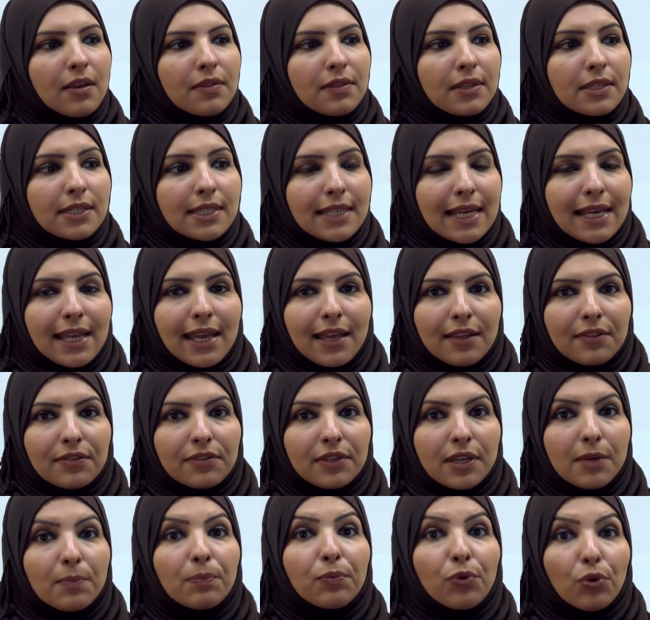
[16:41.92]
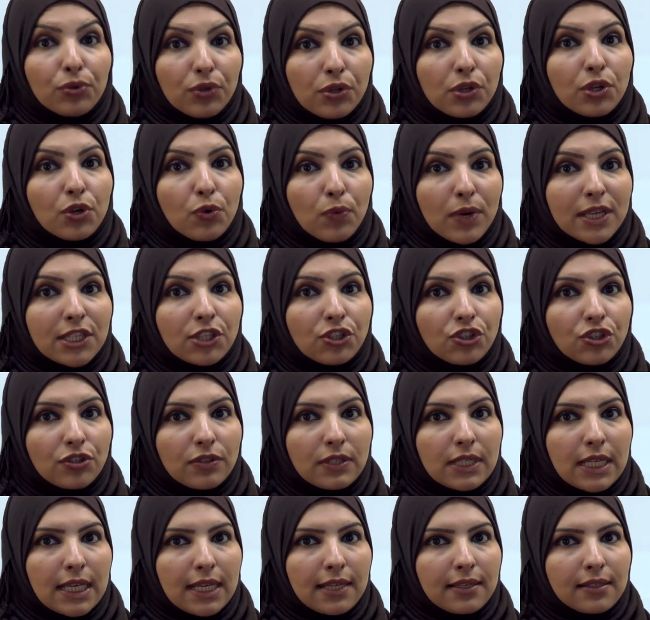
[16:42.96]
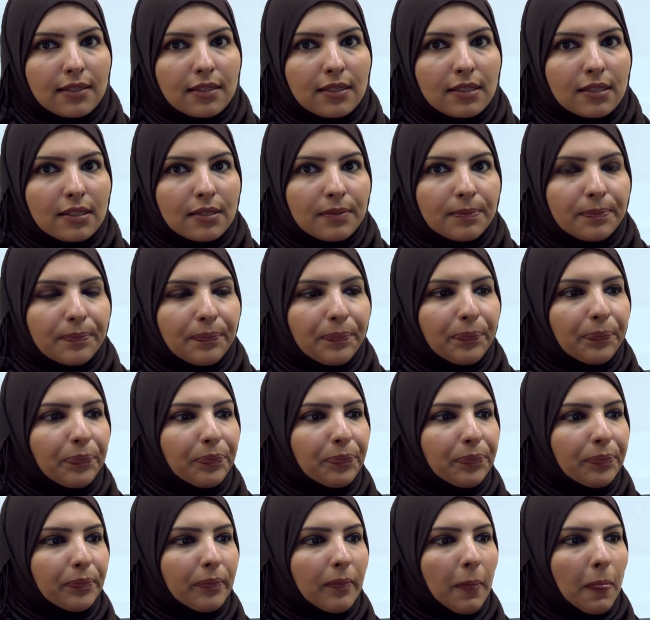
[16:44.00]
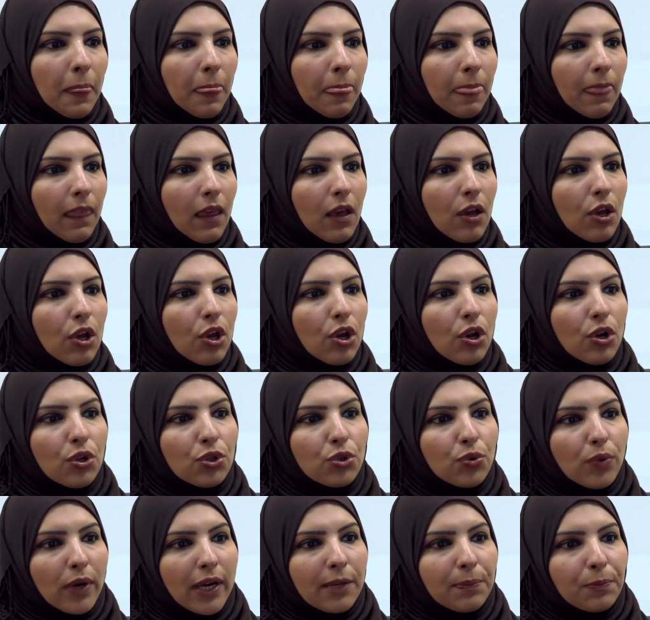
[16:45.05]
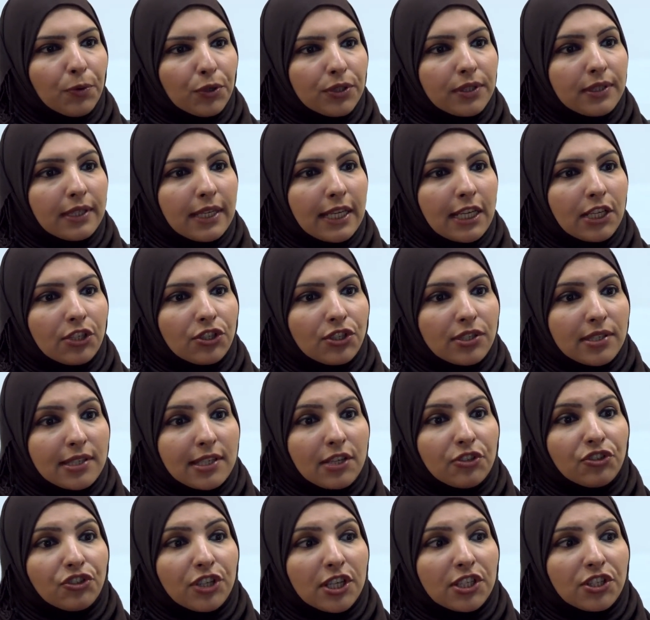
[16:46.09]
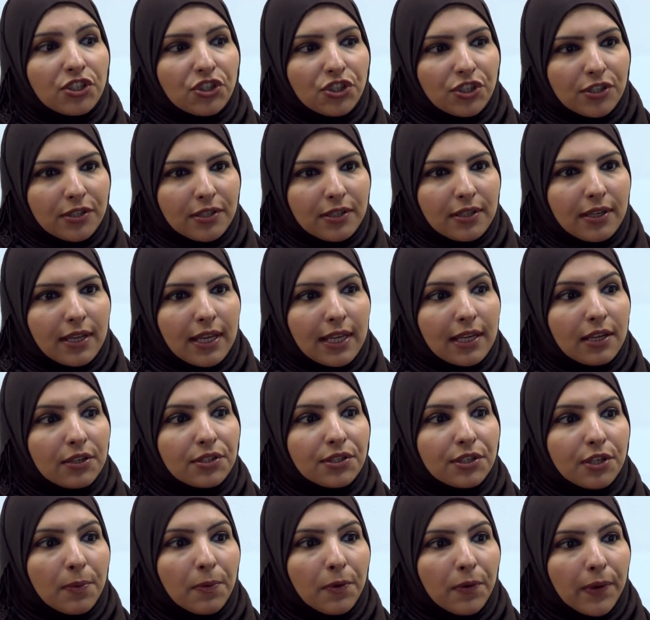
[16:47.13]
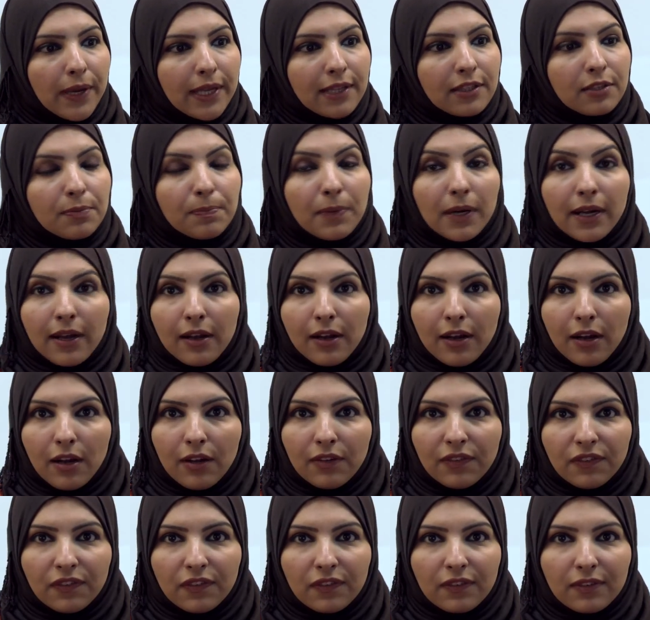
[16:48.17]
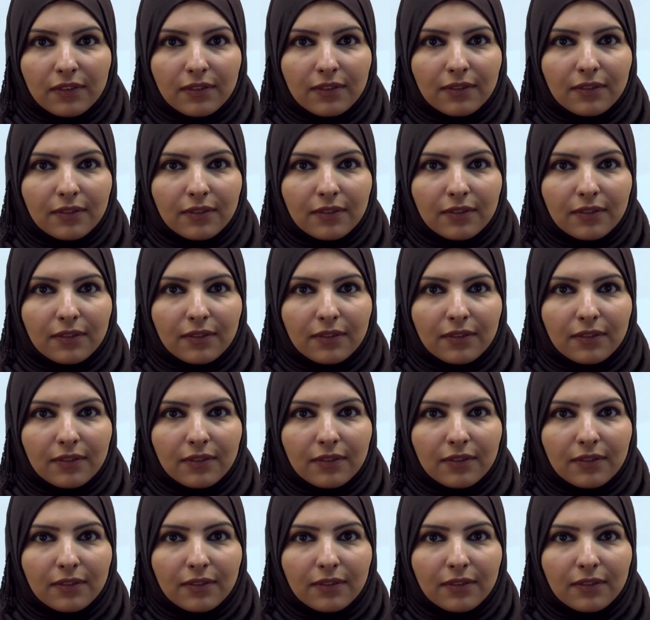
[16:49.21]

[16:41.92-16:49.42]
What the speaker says: The second important question is, do I put each suggestion in a separate paragraph?